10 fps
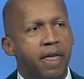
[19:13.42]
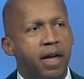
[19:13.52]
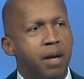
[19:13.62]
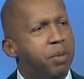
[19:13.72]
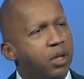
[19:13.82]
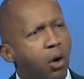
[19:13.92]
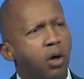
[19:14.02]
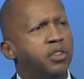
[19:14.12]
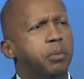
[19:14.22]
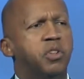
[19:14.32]
And
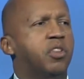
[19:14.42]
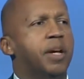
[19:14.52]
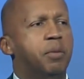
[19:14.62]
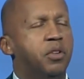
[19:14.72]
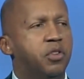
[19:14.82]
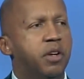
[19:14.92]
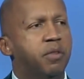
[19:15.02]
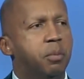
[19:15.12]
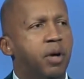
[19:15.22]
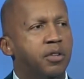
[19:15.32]
because he was a deputy
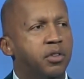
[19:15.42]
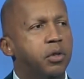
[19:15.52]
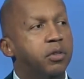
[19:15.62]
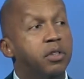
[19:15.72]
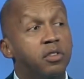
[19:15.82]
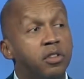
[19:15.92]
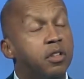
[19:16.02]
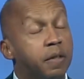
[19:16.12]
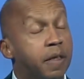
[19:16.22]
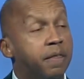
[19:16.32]
sheriff, the prosecutor
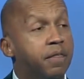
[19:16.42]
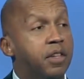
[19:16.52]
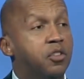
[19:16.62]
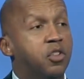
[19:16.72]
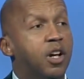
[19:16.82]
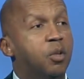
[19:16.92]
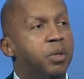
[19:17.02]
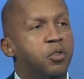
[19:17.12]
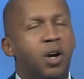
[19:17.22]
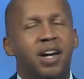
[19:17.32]
insisted that this child
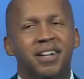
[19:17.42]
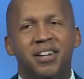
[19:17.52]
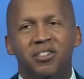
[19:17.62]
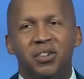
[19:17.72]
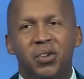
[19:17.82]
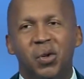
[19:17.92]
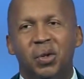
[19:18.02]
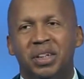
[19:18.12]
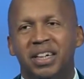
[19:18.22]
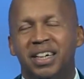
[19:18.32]
be tried as an
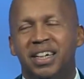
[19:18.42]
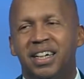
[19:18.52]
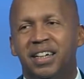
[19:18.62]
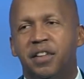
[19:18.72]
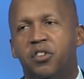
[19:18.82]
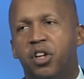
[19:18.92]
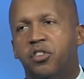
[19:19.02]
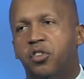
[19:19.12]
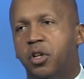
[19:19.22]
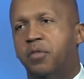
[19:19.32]
adult. And the judge
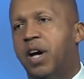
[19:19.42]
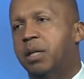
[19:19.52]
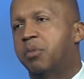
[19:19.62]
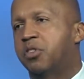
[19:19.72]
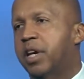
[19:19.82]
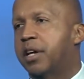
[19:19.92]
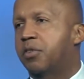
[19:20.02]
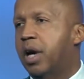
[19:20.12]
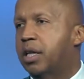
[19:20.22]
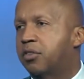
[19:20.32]
certified him to
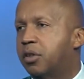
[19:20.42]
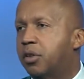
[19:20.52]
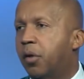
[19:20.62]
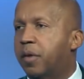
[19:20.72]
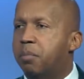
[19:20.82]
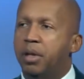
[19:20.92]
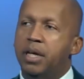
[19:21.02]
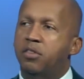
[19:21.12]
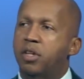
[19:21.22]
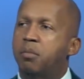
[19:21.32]
stand trial as an adult. They
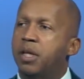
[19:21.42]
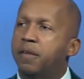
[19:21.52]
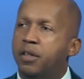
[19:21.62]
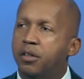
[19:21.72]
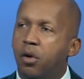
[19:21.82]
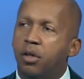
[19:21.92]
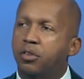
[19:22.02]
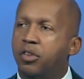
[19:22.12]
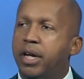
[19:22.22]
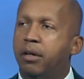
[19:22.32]
placed him in the
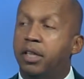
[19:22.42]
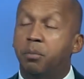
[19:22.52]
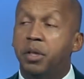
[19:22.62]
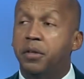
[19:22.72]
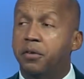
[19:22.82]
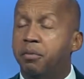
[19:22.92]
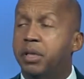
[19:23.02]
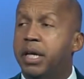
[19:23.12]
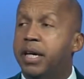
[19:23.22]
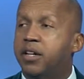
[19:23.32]
adult jail. He'd been there
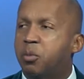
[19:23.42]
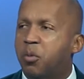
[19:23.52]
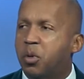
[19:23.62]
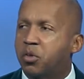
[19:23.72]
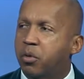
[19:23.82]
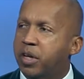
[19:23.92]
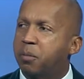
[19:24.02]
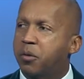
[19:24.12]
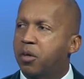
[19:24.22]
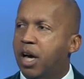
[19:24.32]
three days before his
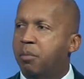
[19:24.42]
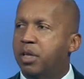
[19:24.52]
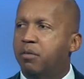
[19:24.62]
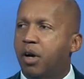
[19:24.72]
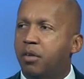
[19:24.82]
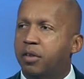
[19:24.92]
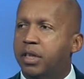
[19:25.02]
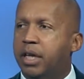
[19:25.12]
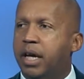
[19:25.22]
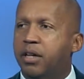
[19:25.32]
grandmother got me involved in
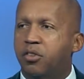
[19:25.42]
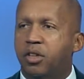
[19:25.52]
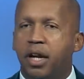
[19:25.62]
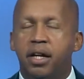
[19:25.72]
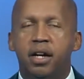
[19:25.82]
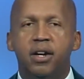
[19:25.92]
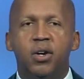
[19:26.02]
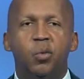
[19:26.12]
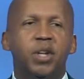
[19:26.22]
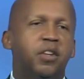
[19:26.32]
the case. And I
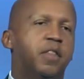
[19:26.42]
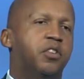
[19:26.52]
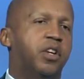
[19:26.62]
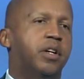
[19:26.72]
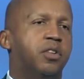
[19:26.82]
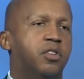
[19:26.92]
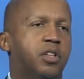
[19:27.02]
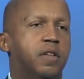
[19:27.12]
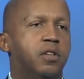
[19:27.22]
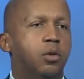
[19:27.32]
went to the jail to
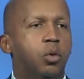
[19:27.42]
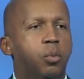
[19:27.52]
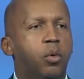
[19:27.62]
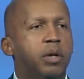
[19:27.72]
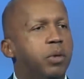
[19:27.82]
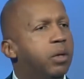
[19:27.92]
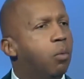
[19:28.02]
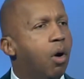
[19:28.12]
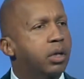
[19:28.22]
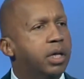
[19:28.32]
see this little boy. And when he
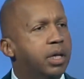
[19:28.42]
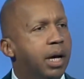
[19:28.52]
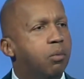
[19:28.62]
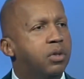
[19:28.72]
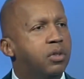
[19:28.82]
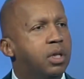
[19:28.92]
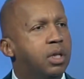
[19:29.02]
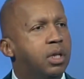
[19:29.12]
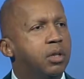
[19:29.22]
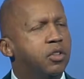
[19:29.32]
walked in, I was
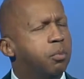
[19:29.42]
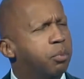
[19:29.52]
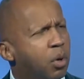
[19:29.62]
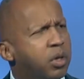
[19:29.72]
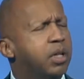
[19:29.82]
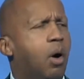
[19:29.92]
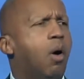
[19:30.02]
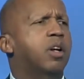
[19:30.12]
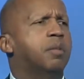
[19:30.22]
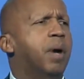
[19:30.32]
just
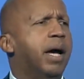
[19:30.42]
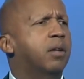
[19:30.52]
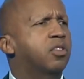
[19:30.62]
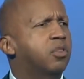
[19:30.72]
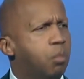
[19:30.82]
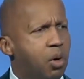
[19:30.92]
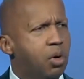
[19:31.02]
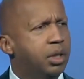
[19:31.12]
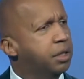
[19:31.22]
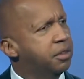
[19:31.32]
brokenhearted by how
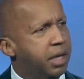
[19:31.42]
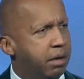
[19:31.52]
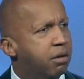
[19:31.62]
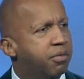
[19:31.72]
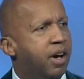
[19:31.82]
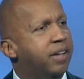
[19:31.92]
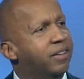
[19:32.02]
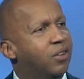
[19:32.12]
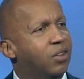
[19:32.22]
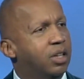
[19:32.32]
small and terrified
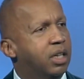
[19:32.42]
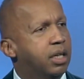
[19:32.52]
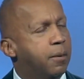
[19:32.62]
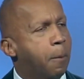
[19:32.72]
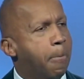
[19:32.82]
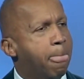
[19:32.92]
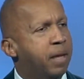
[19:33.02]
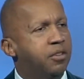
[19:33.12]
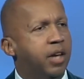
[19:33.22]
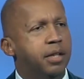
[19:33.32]
he looked.
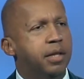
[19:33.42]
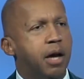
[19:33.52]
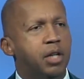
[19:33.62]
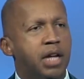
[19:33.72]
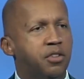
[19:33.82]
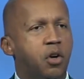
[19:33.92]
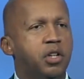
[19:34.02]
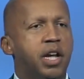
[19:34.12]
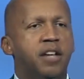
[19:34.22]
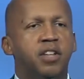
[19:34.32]
He sat down. I
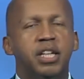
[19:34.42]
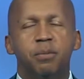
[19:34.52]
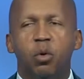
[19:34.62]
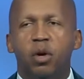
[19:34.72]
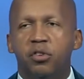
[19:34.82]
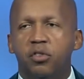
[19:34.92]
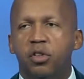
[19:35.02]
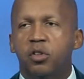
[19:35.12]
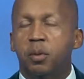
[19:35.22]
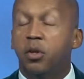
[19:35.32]
started asking him
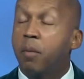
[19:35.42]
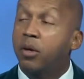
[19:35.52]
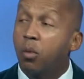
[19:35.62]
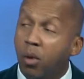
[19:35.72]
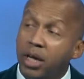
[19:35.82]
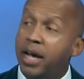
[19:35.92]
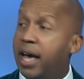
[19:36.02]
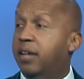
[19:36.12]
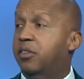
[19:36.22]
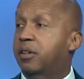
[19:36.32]
questions, but no matter what I
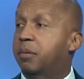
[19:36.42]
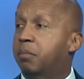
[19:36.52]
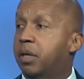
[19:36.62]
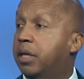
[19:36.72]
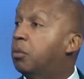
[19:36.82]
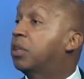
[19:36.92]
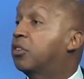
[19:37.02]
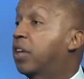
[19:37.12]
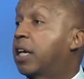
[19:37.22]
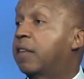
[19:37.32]
asked him, he wouldn't
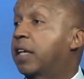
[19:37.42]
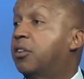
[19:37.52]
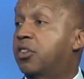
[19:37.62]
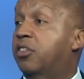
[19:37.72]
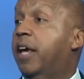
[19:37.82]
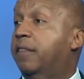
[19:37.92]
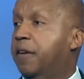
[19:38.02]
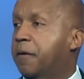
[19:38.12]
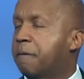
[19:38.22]
say anything. He just sat there.